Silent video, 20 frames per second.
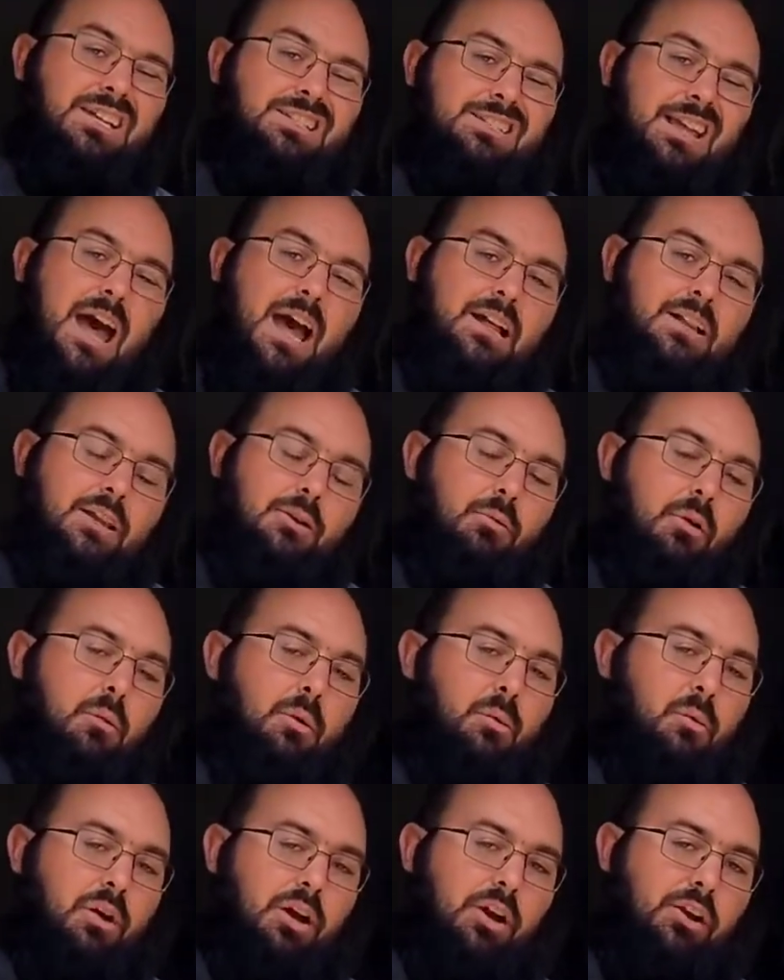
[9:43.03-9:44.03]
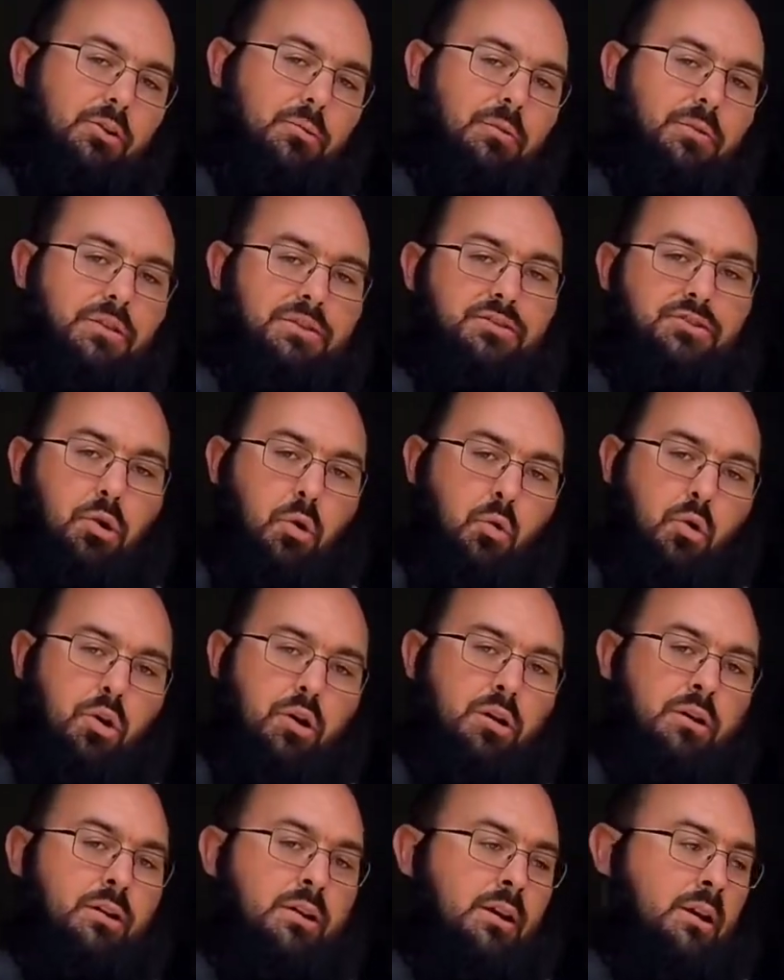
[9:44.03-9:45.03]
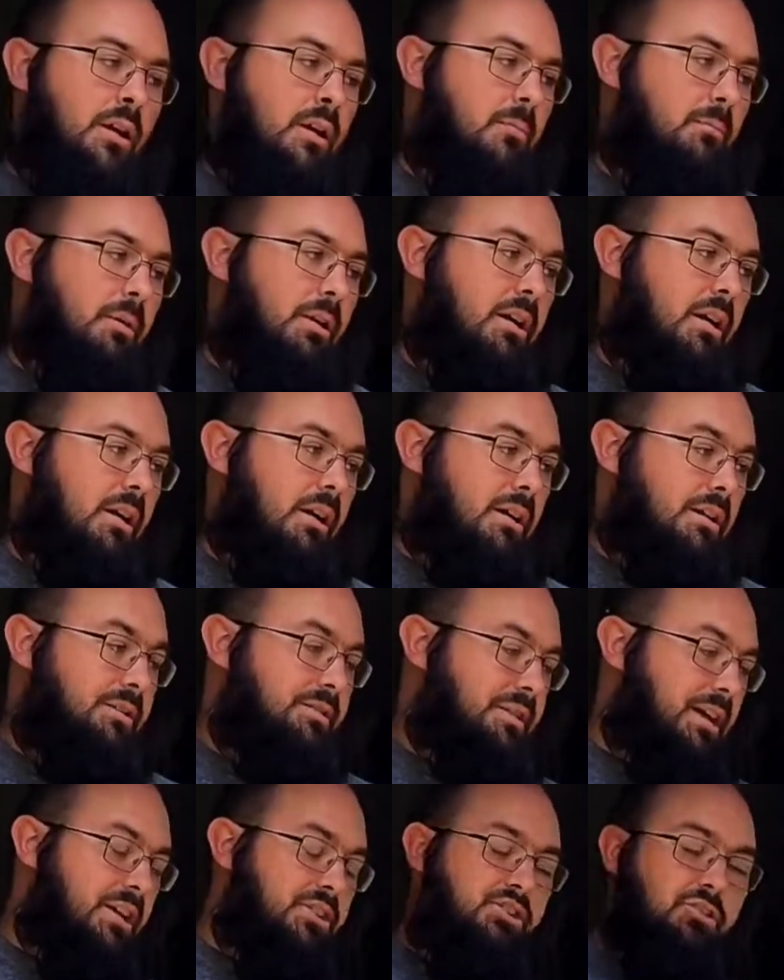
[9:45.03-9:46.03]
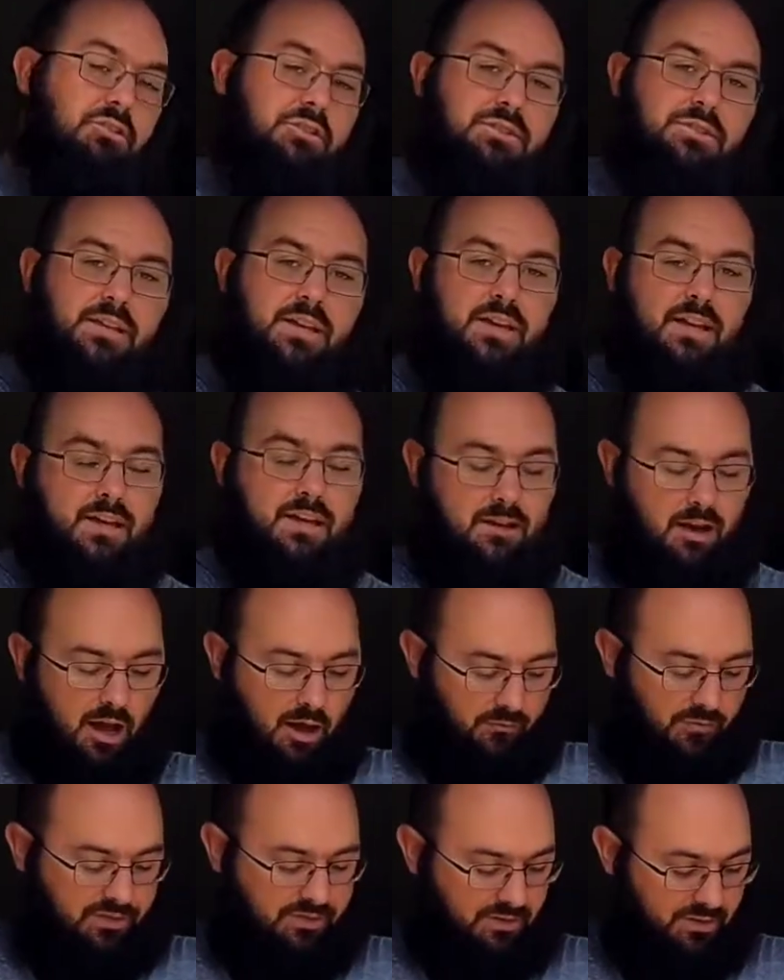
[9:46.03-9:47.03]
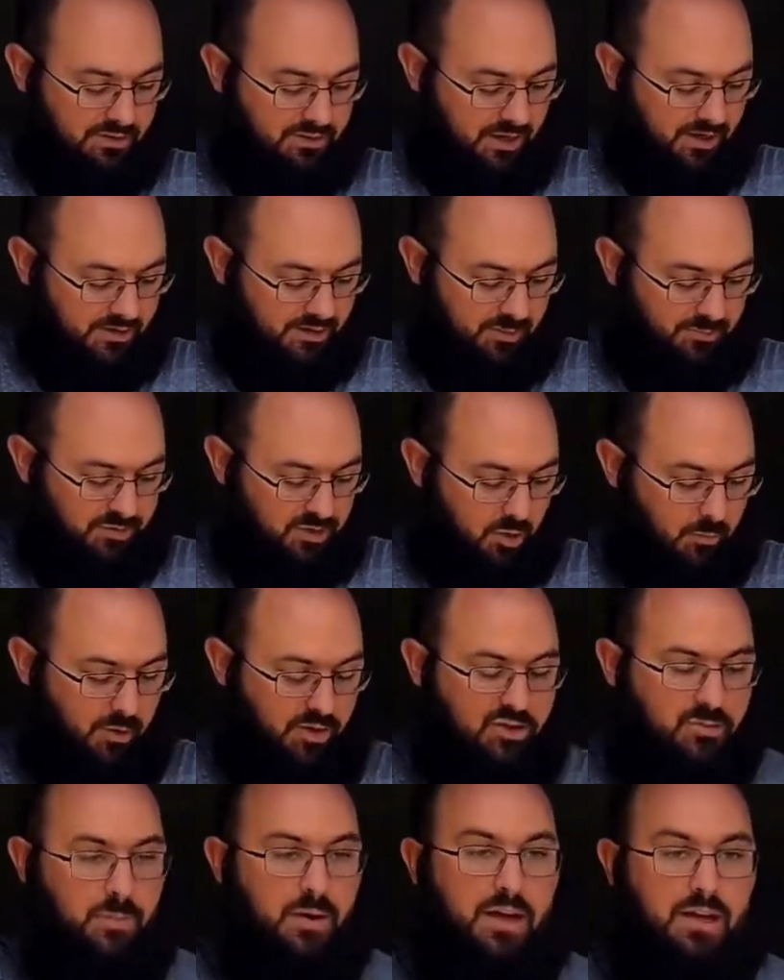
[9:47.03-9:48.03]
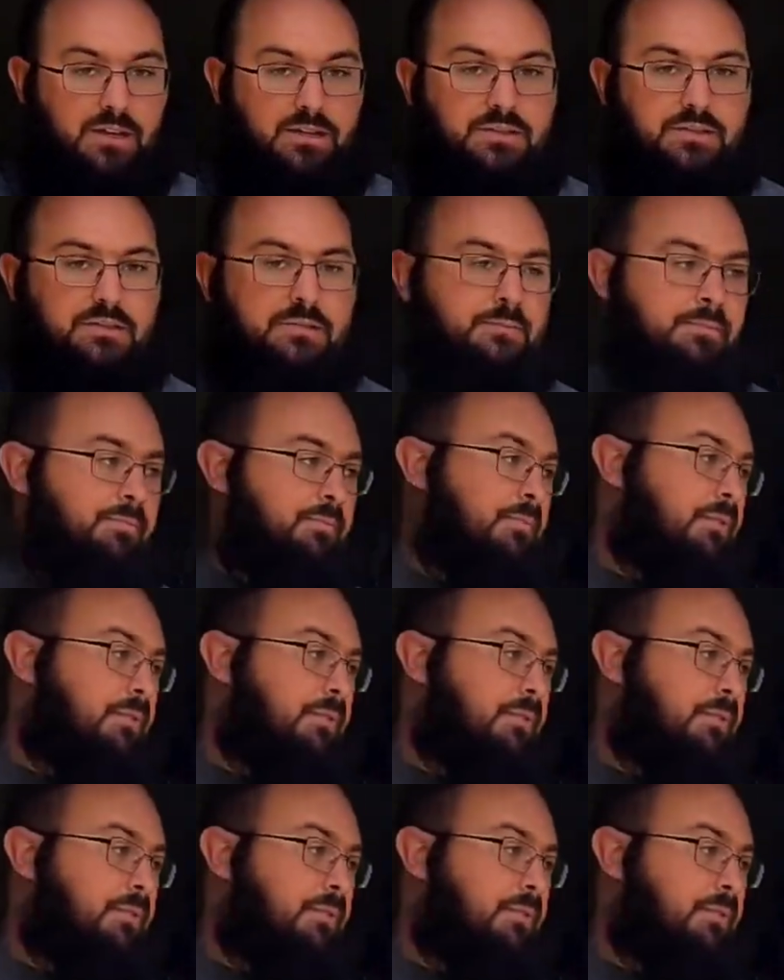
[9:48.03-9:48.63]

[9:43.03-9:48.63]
exactly what we want to do with this door, because as you can see, obviously it takes up so much space.